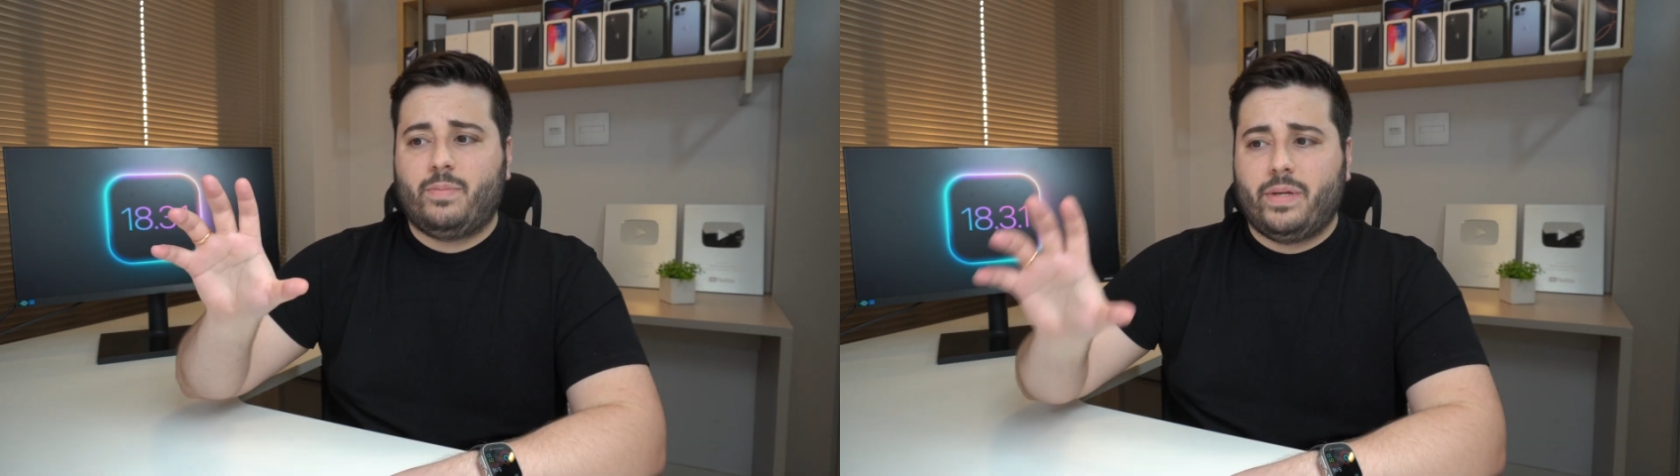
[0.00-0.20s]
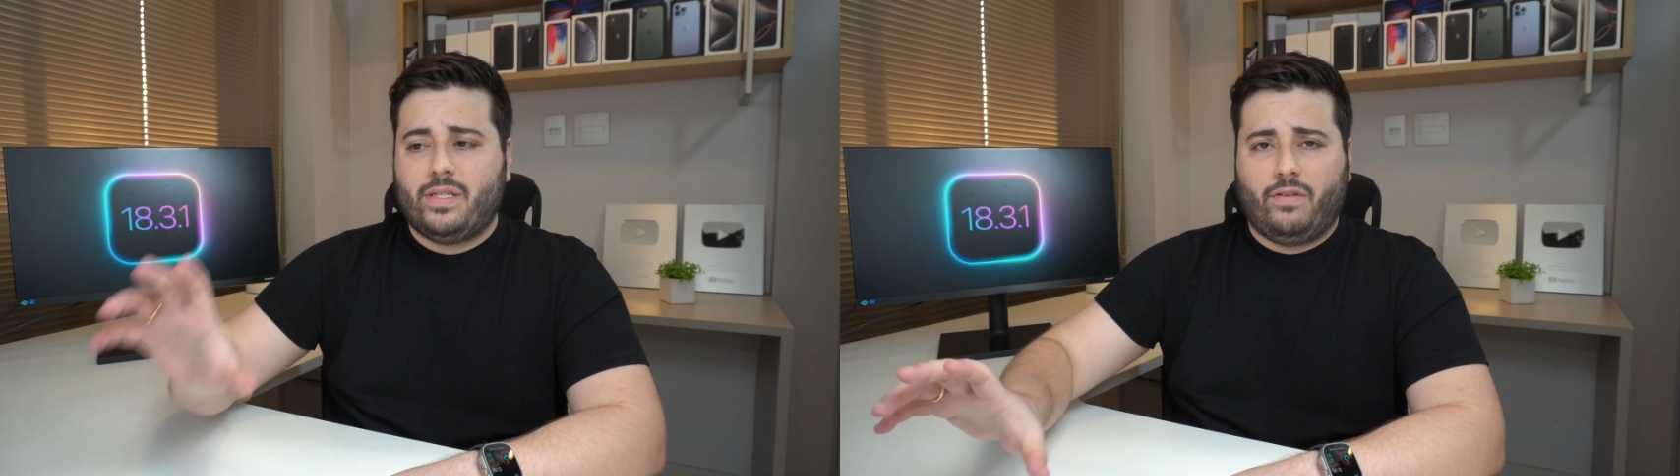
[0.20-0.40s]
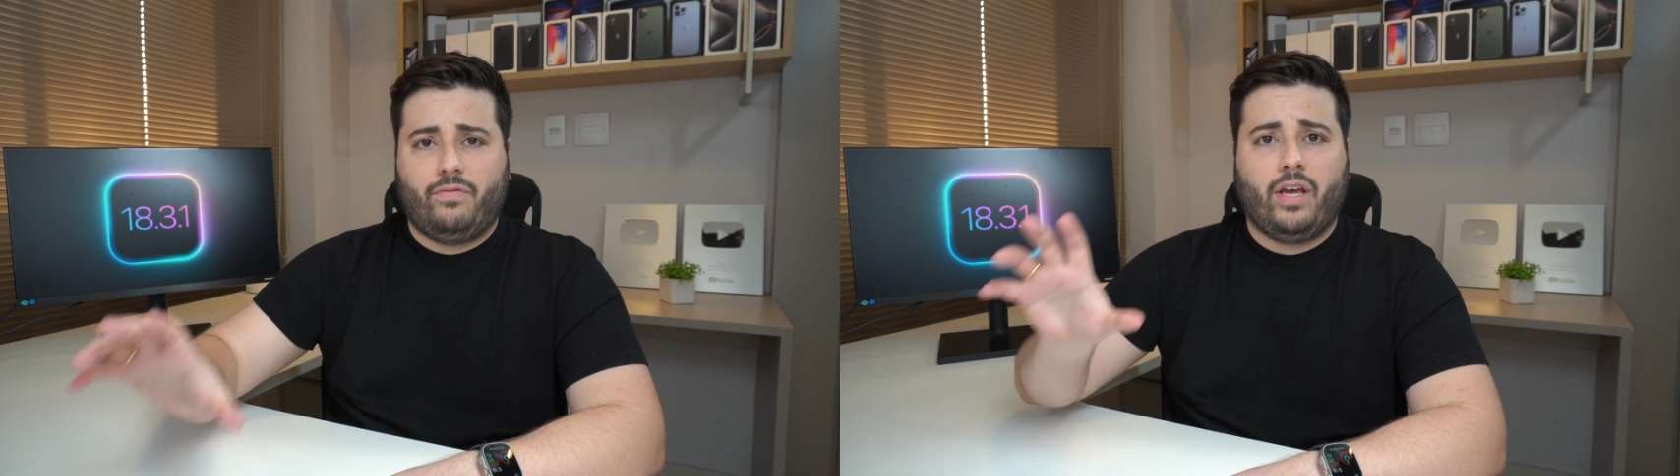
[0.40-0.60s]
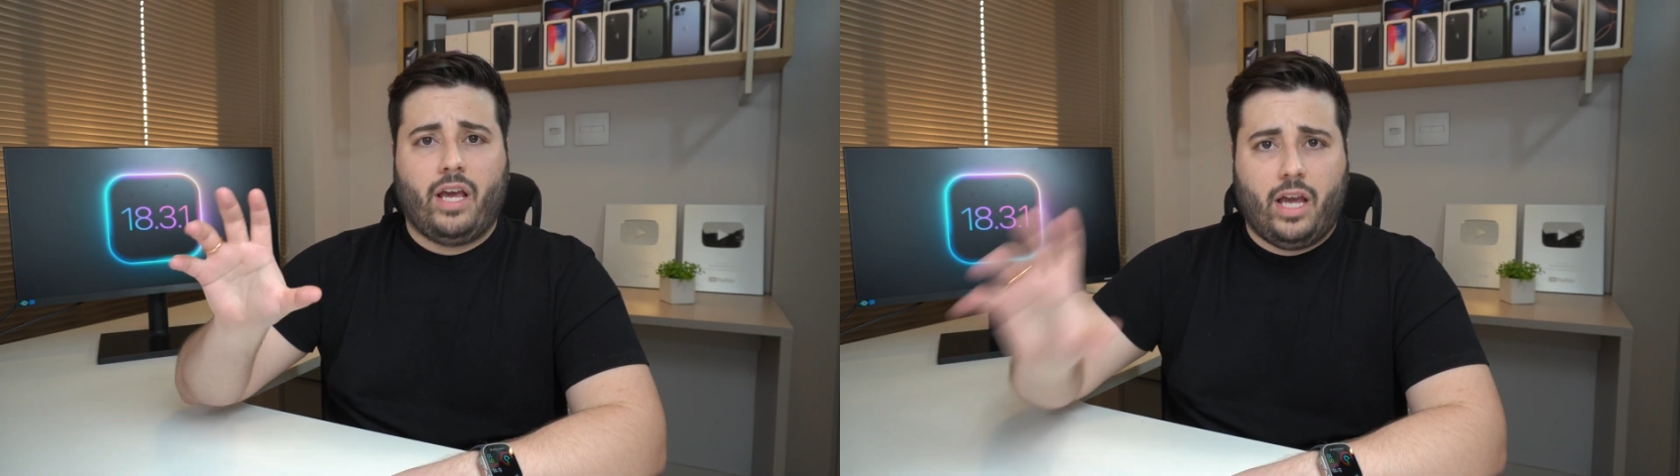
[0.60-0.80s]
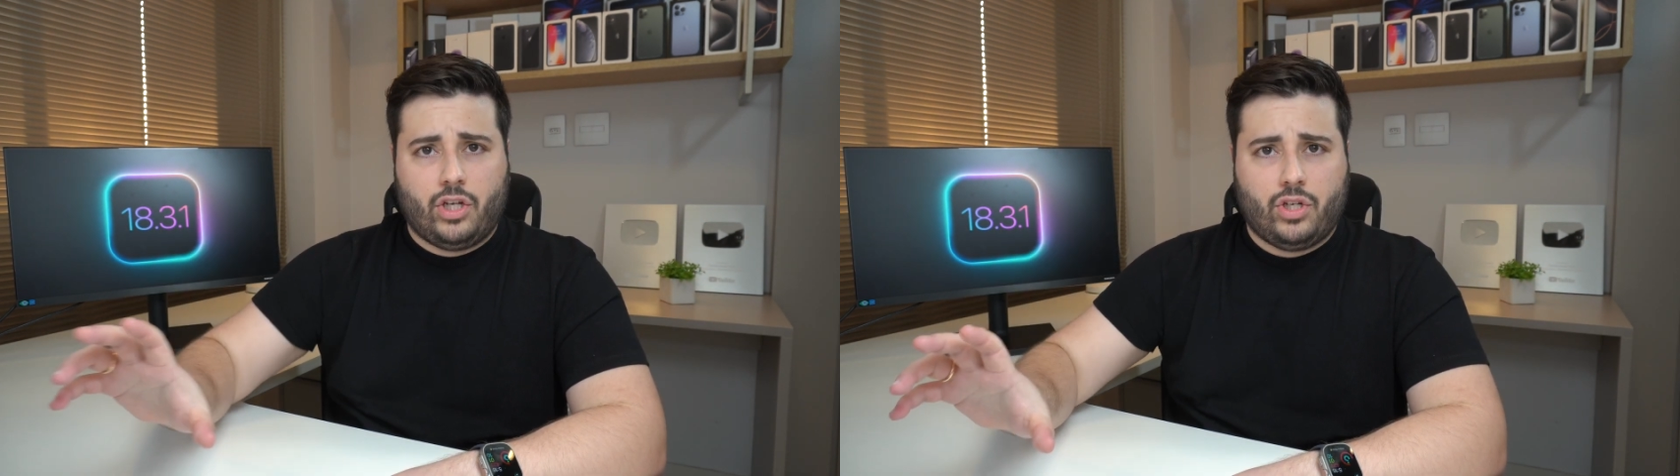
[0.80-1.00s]

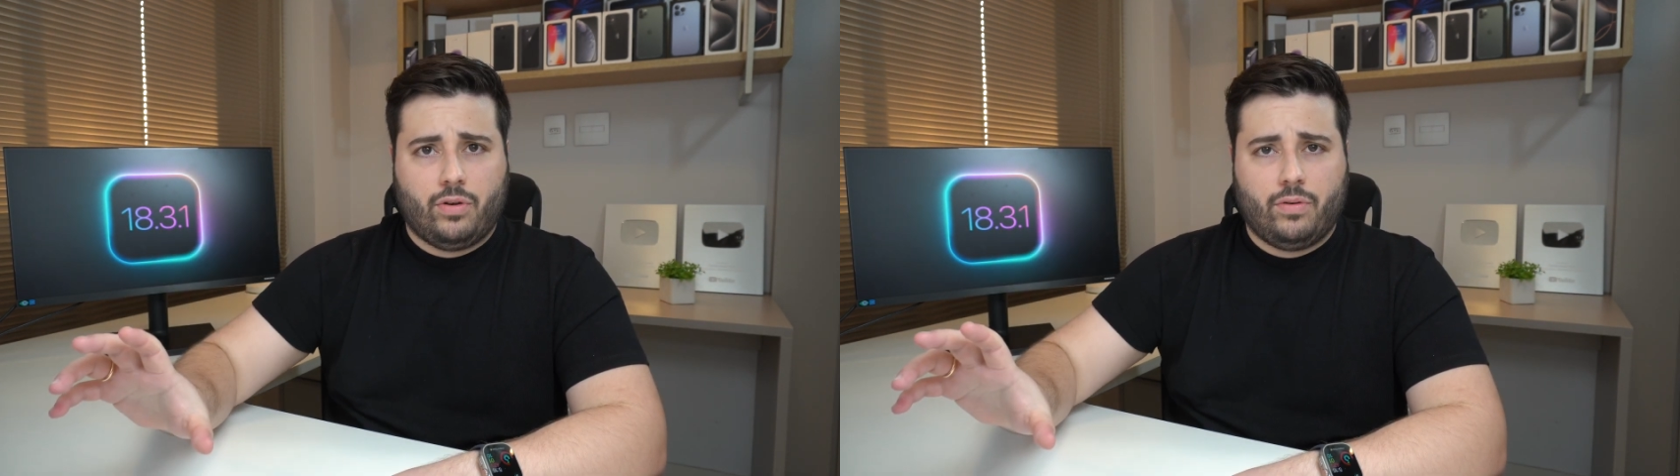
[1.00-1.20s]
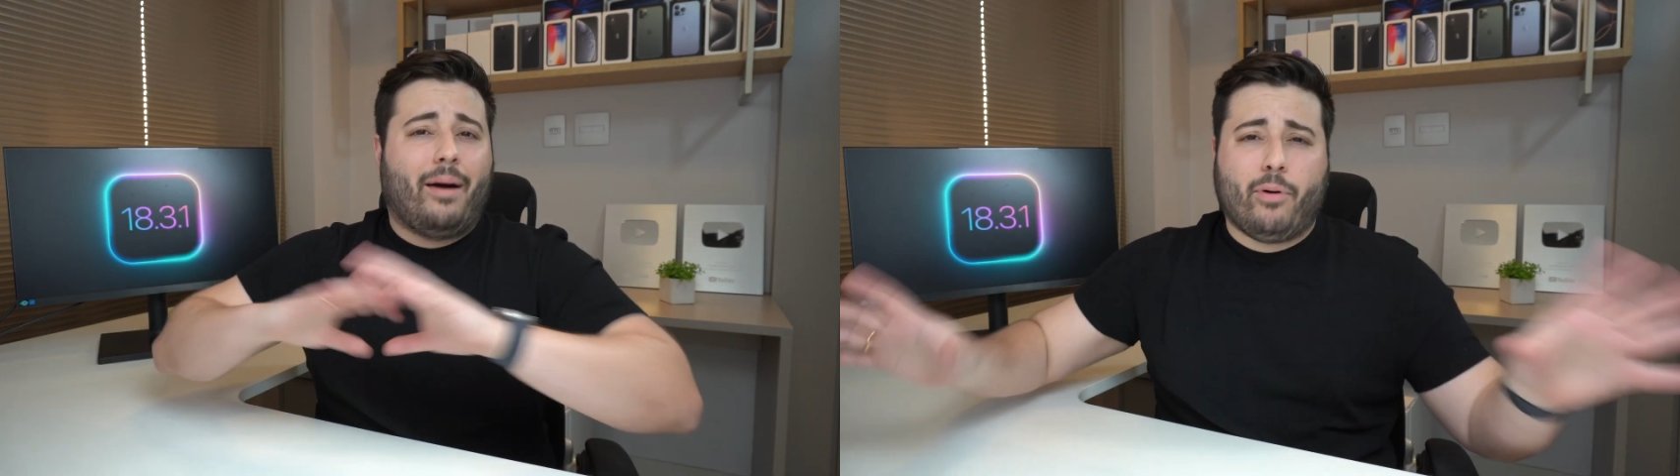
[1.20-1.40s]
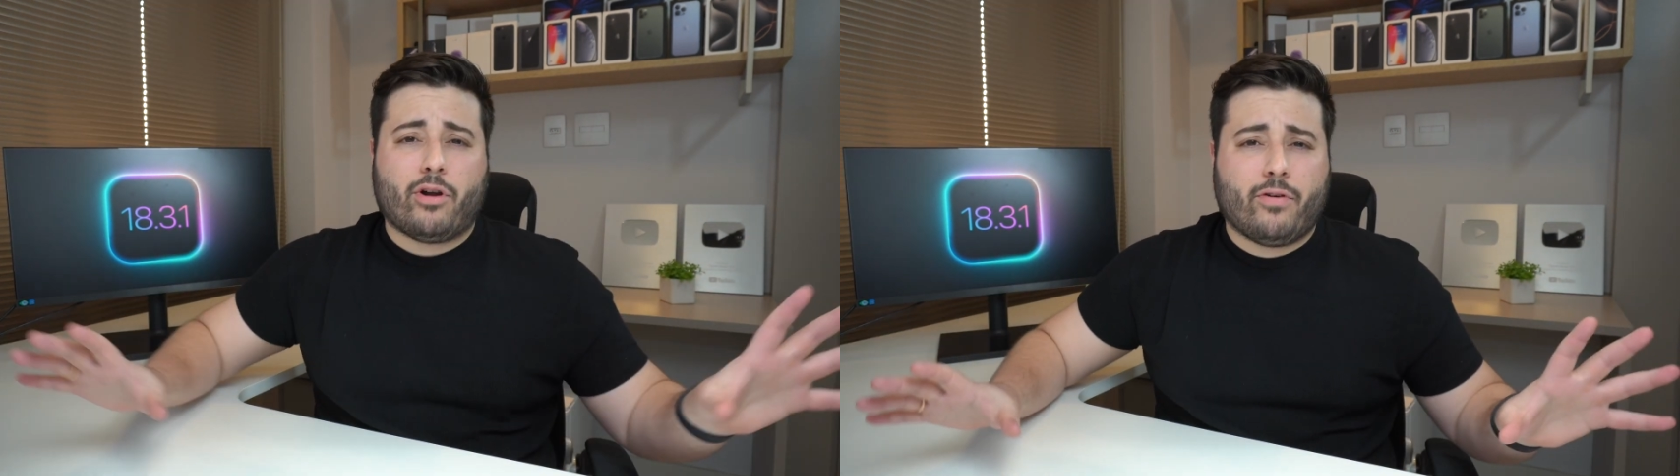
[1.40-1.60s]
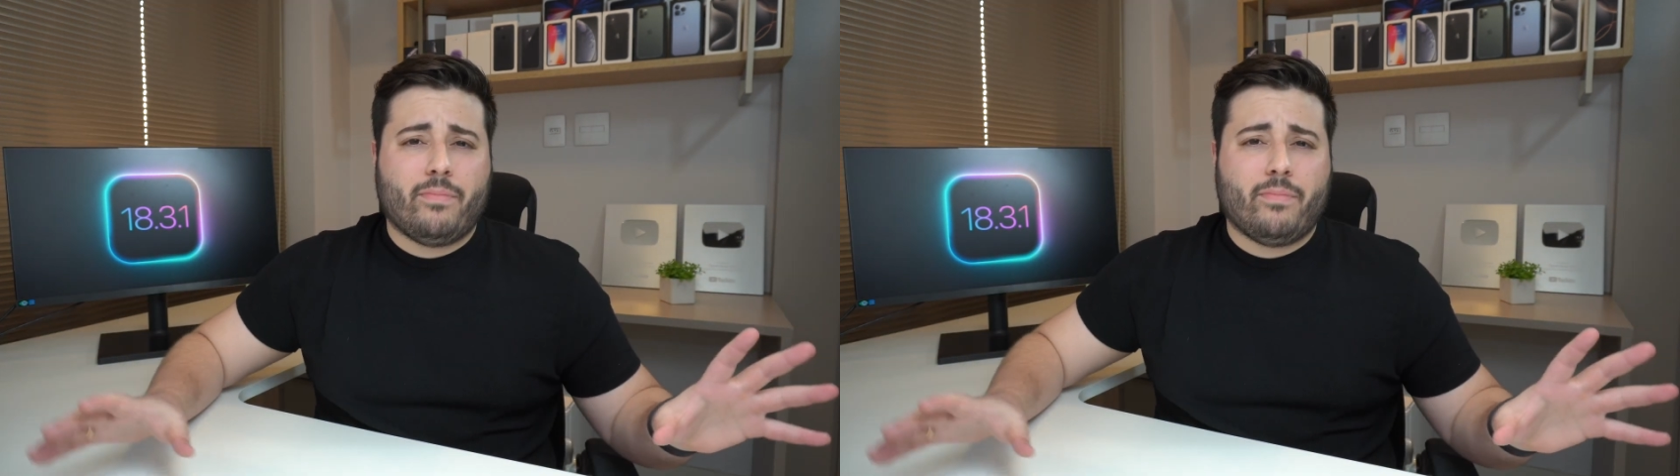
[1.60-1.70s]
specific issue. Apart